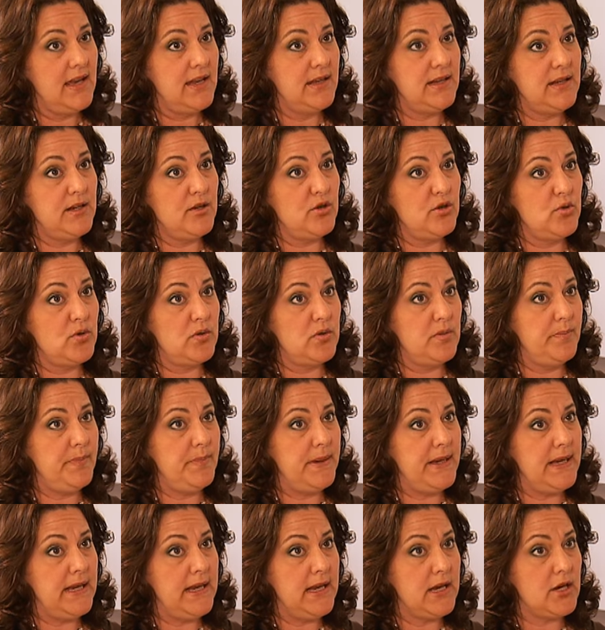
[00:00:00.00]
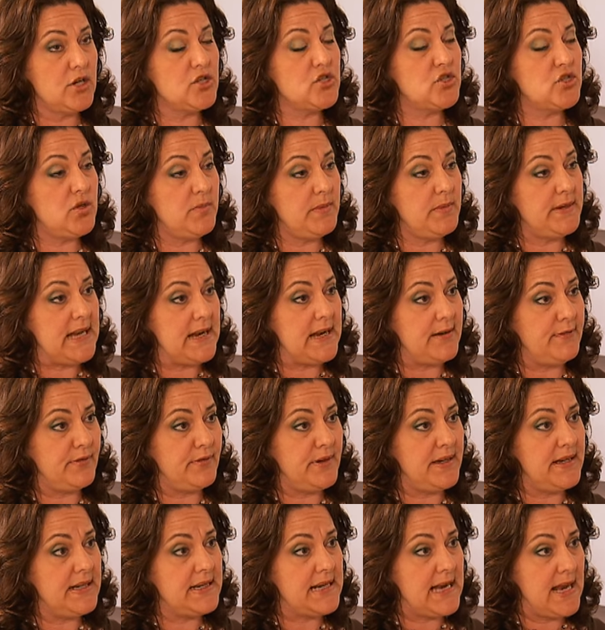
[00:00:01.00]
You'll be consumer debt
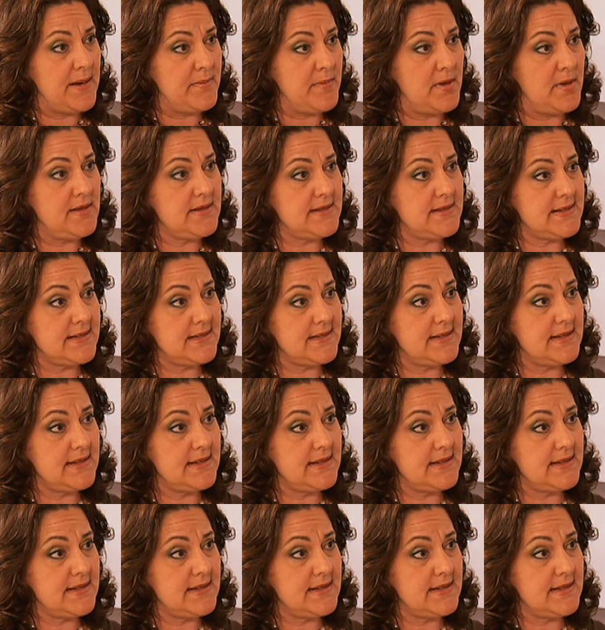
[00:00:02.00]
free in 9 months,